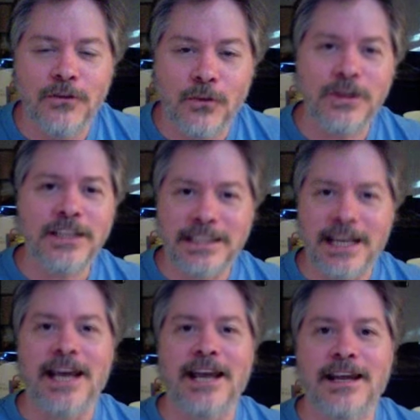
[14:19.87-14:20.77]
What do you
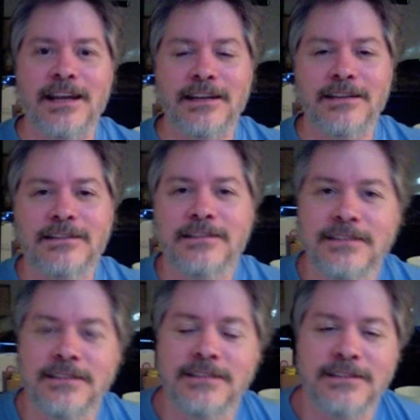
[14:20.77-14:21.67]
say?
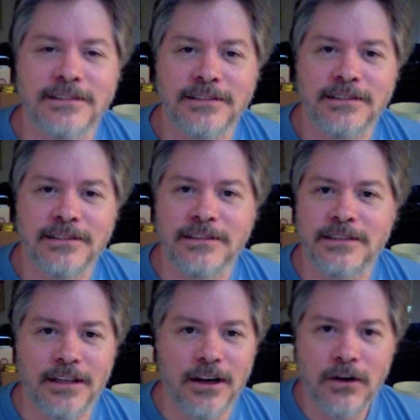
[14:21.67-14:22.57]

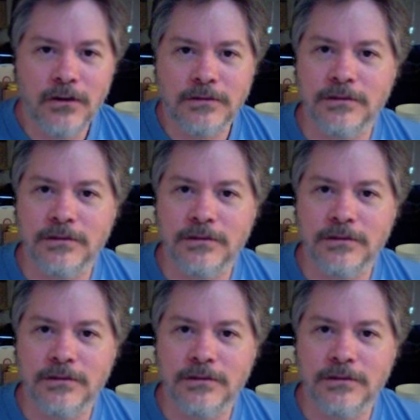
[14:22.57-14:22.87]
You know?